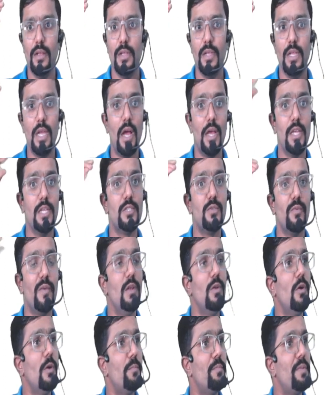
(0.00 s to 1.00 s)
Yeah, he's
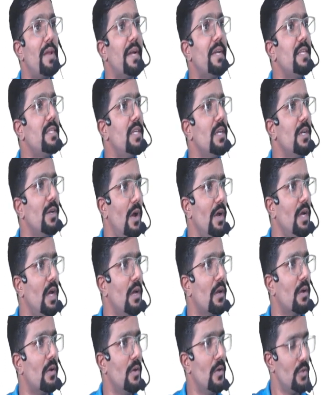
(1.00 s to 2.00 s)
well-known practicing
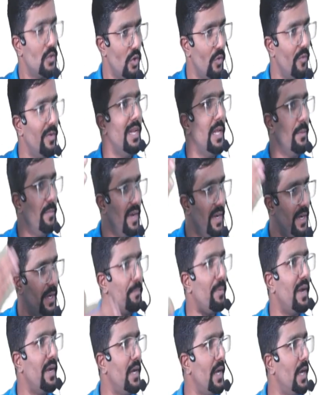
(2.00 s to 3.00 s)
lawyer. So, will he be
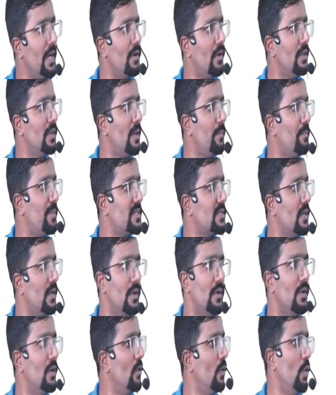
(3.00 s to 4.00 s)
dependent on the
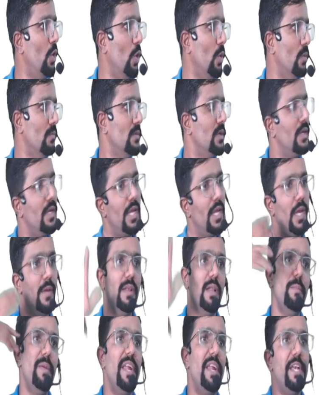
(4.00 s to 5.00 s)
person? No. He
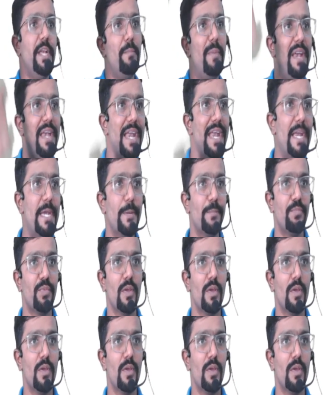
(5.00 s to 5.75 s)
will be independent.